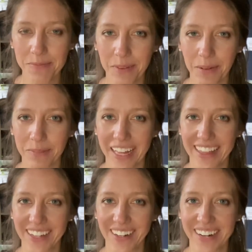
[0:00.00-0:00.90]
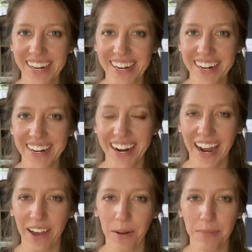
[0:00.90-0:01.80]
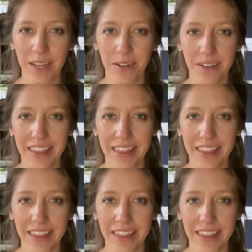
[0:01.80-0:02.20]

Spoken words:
I'm glad that you're here. I hope that you hit